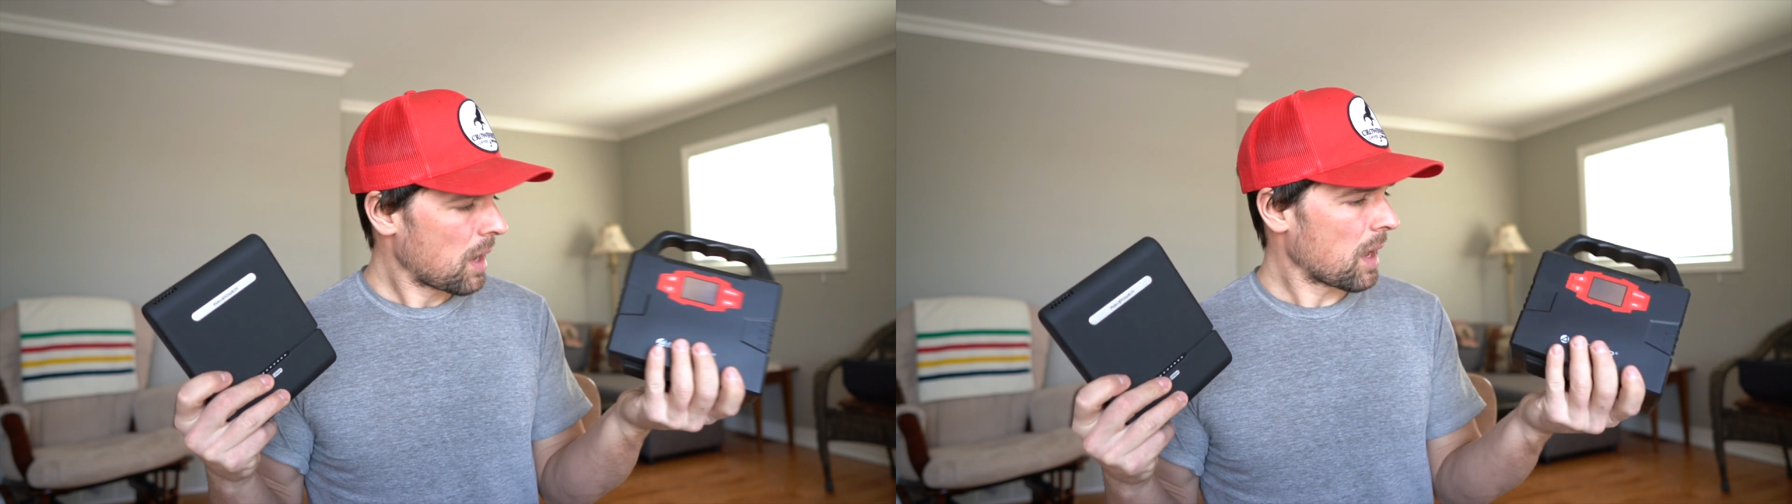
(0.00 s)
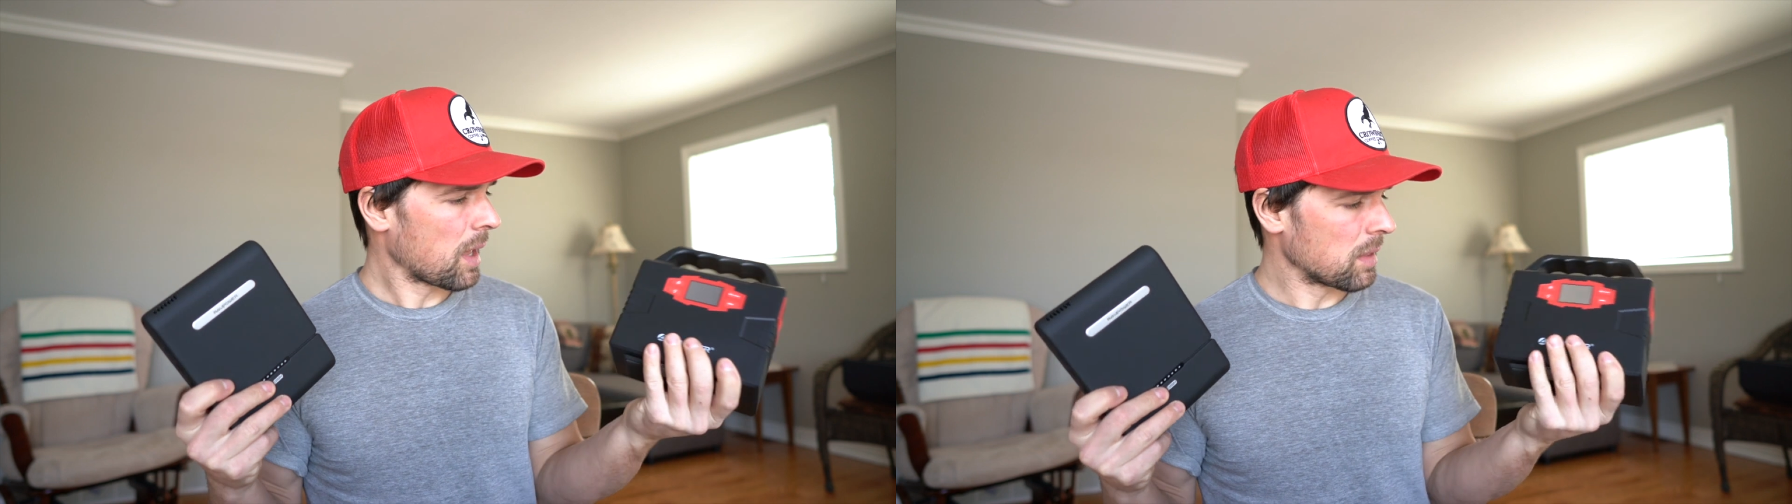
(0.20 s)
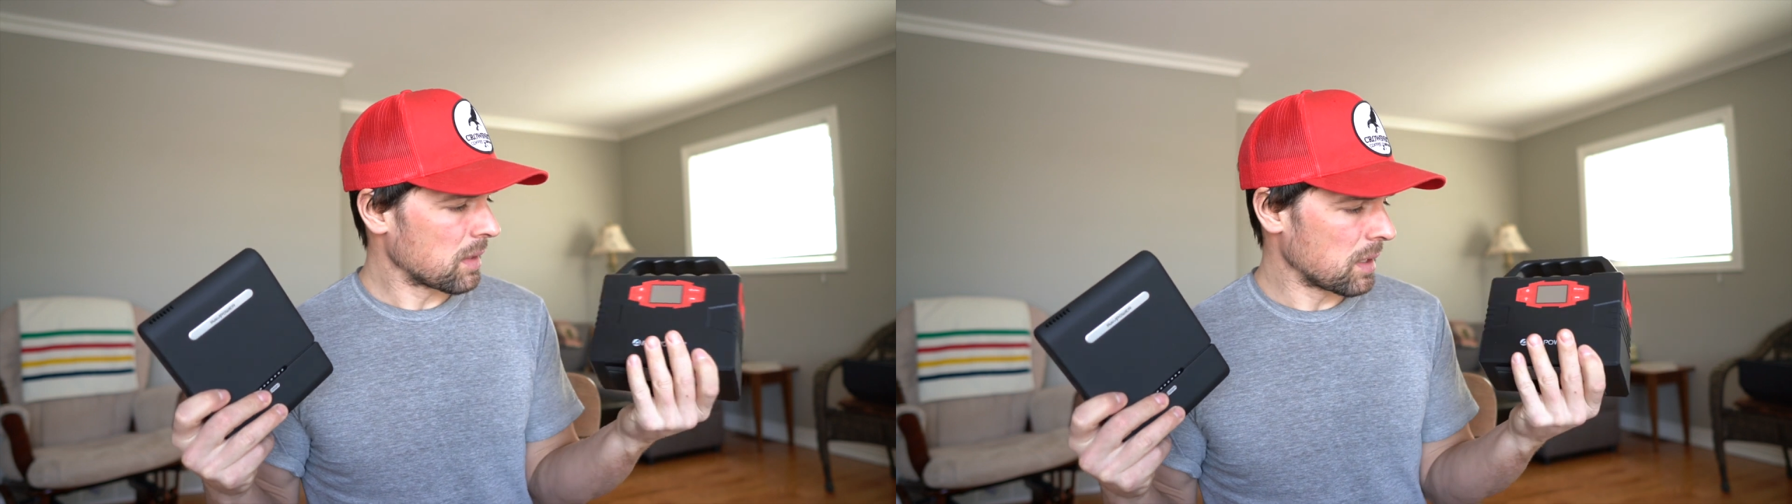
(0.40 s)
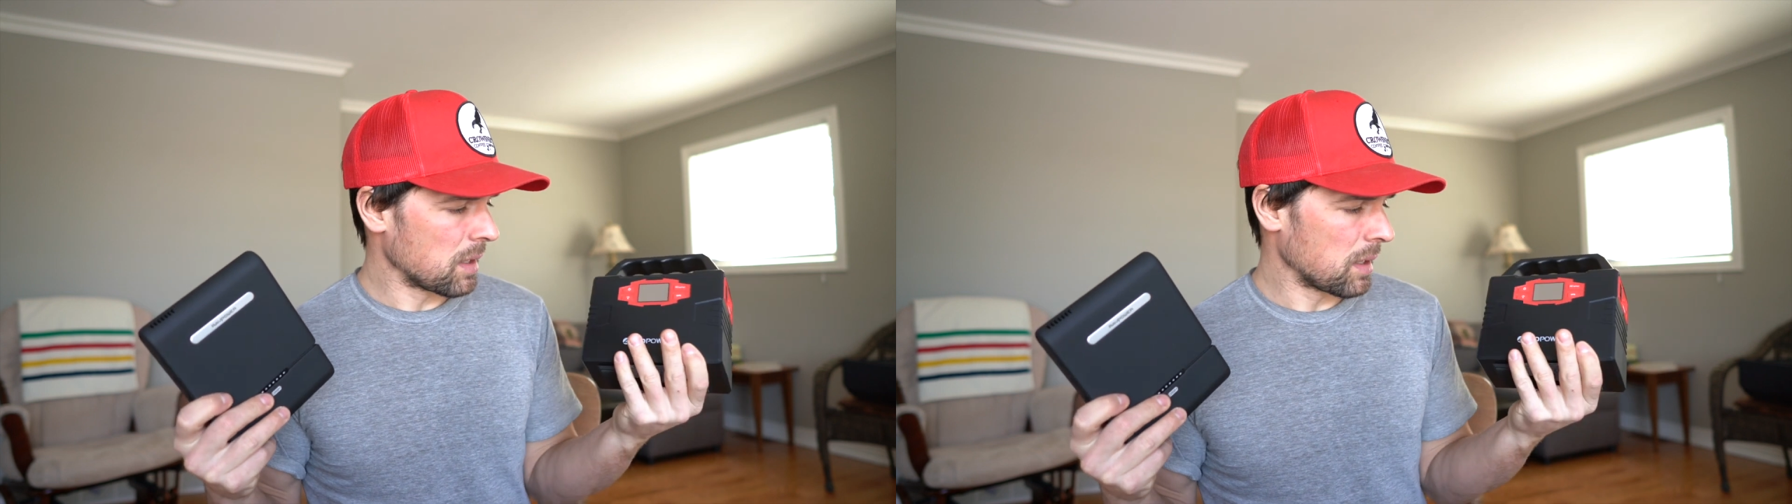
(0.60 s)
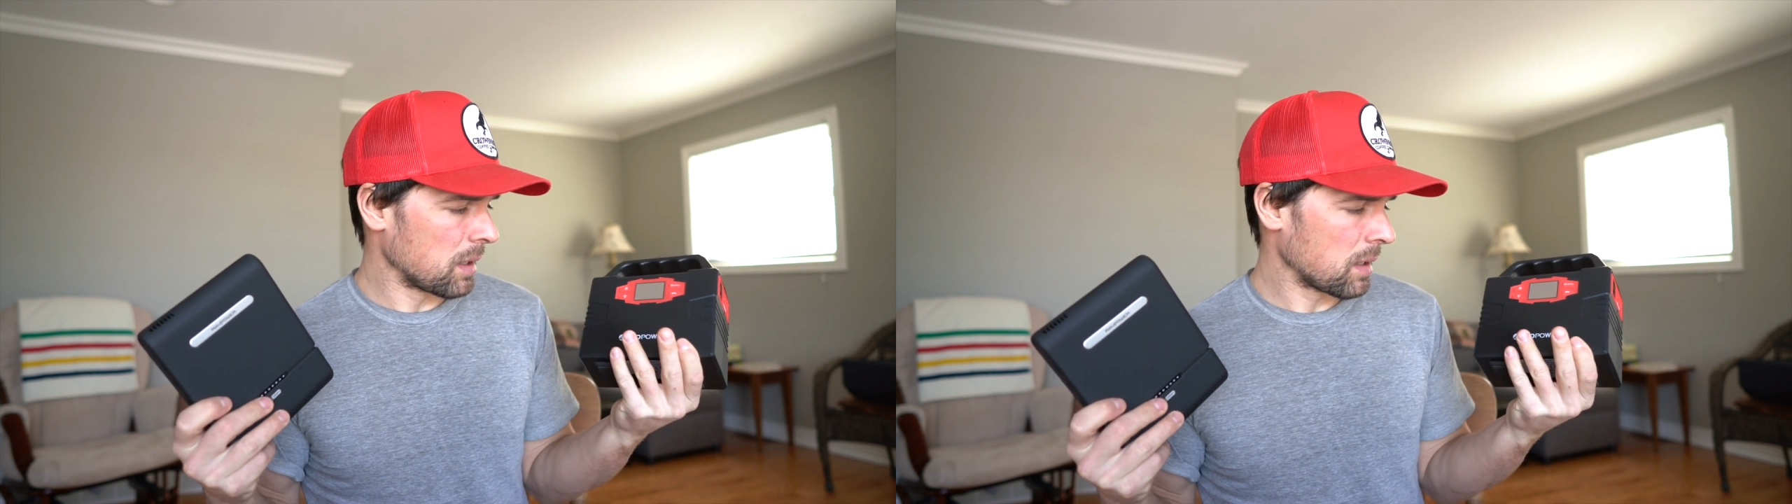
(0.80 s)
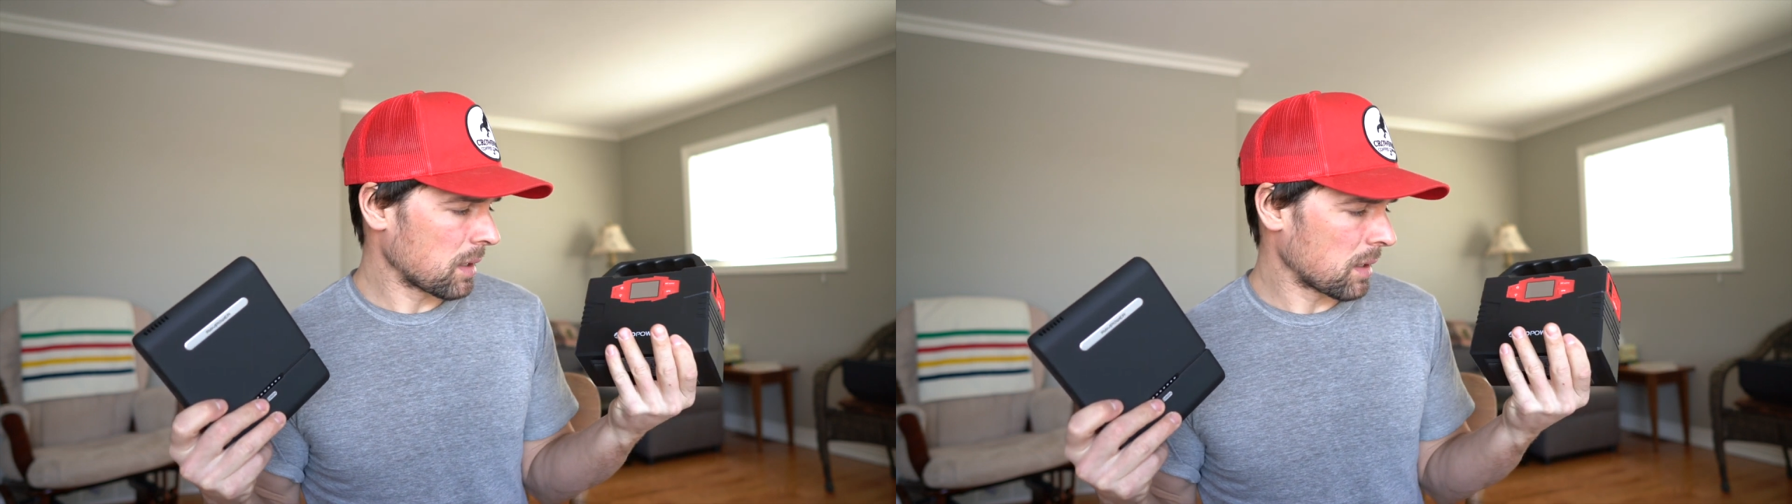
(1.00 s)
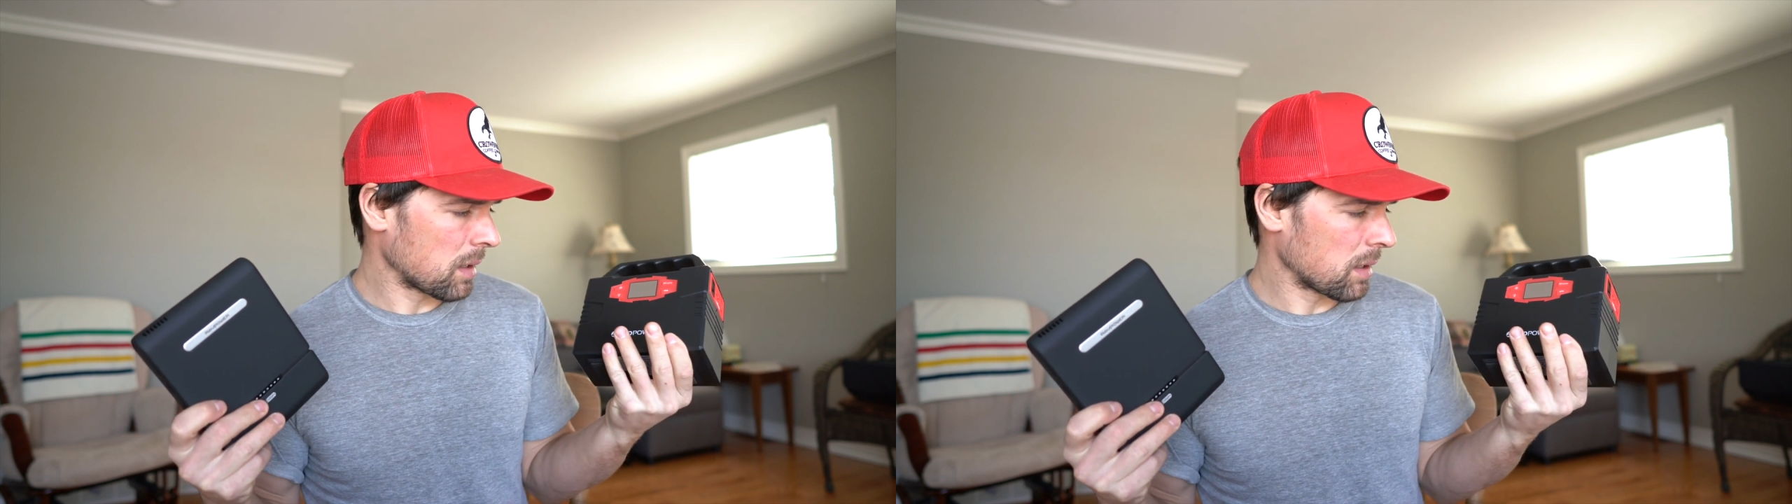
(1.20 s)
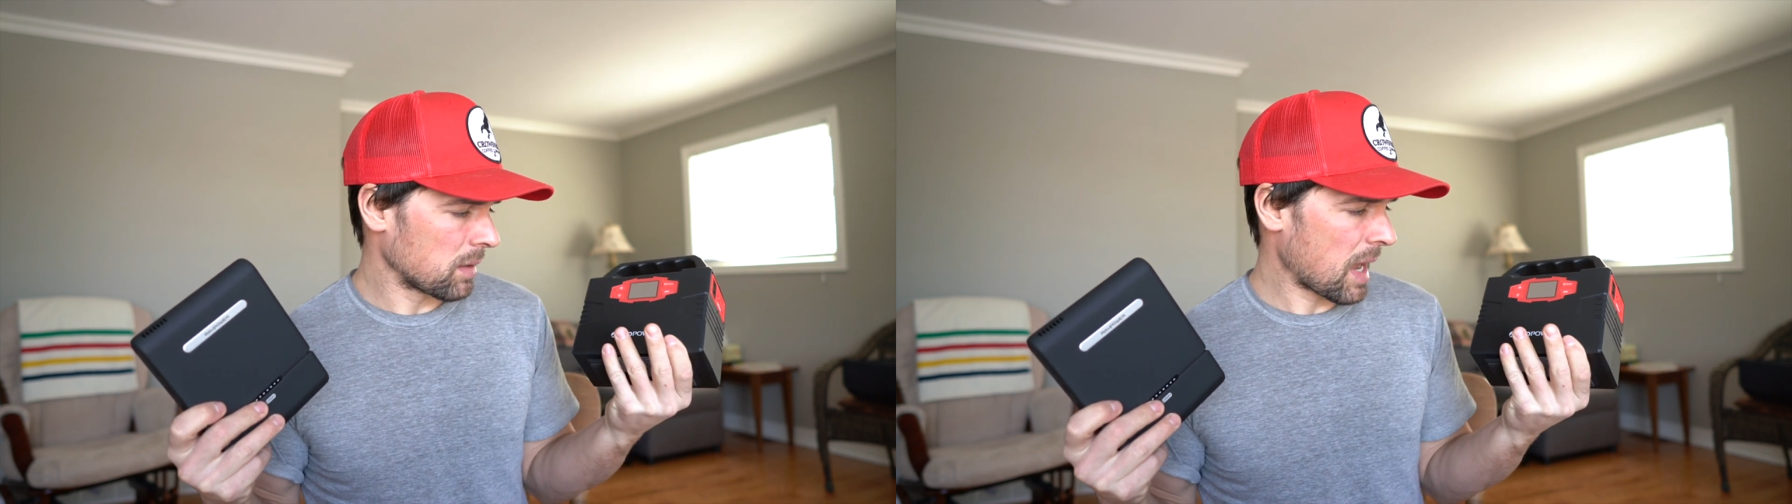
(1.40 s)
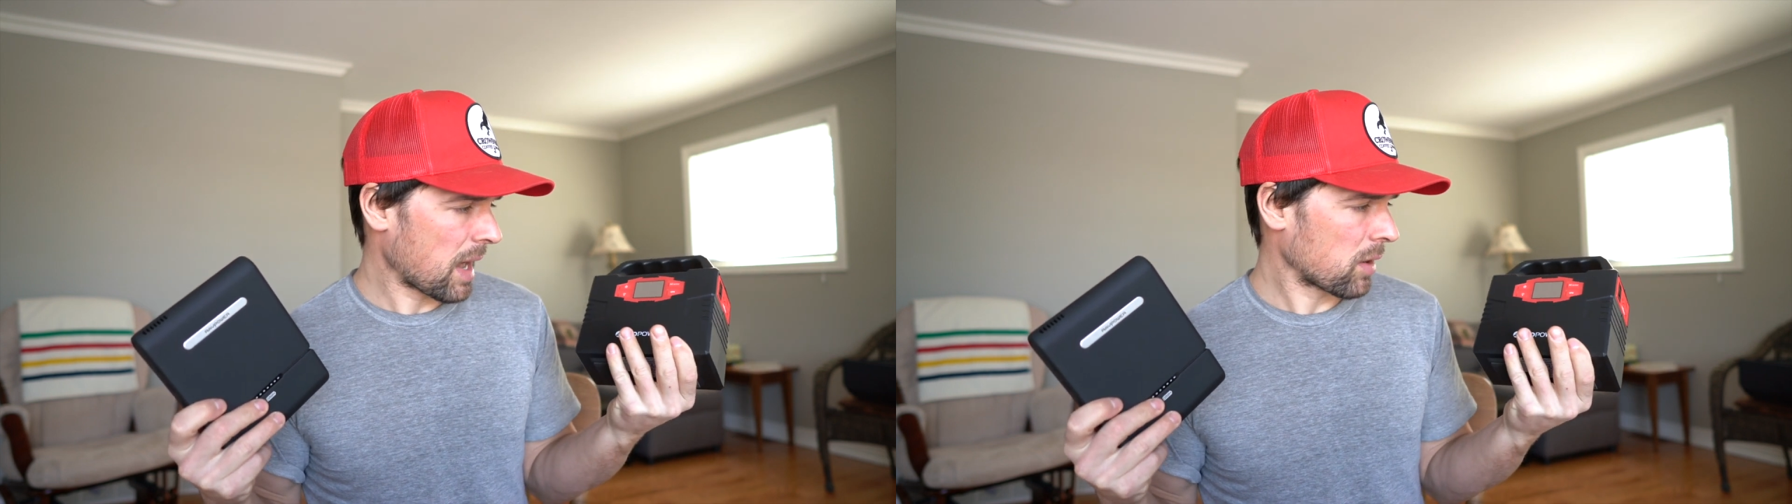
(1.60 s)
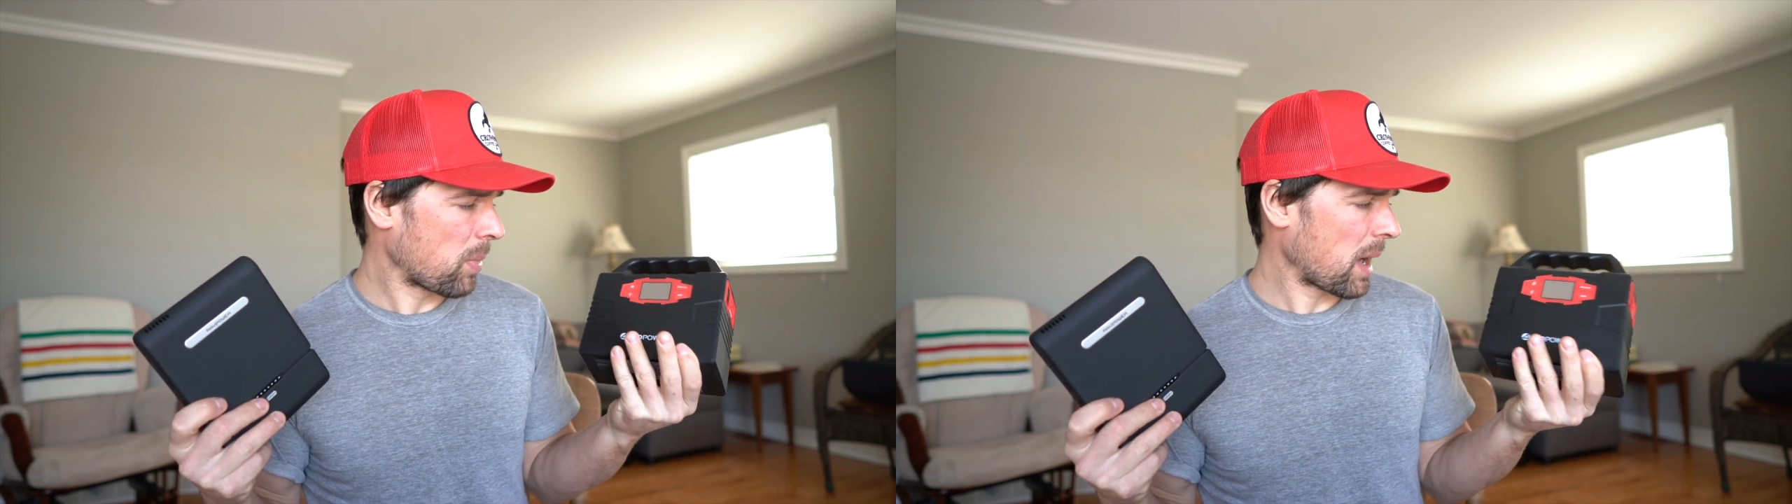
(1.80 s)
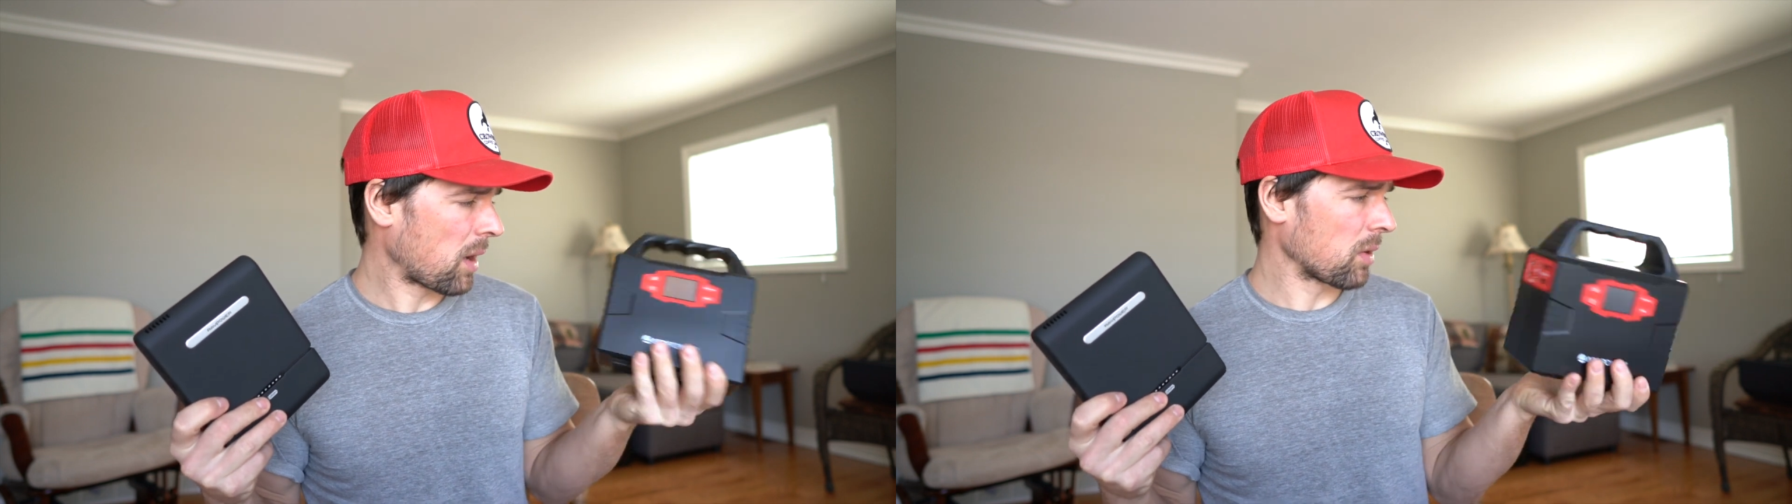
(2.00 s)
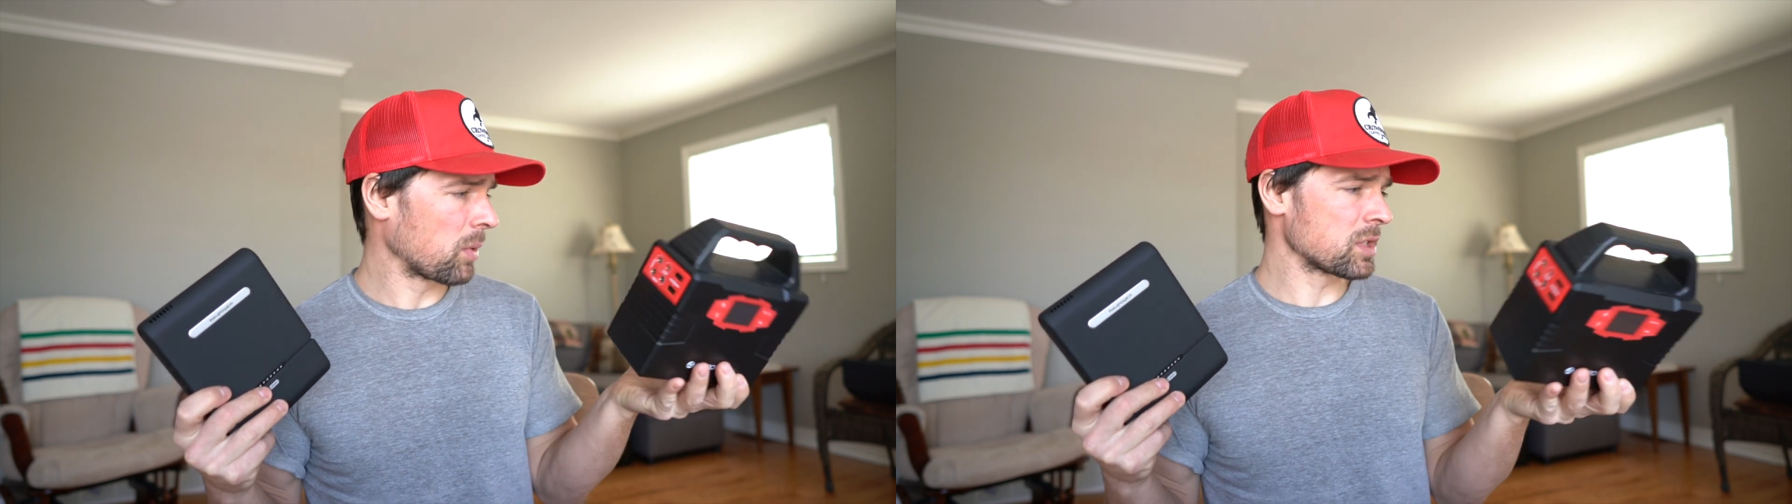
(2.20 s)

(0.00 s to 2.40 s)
and the Aqua Power,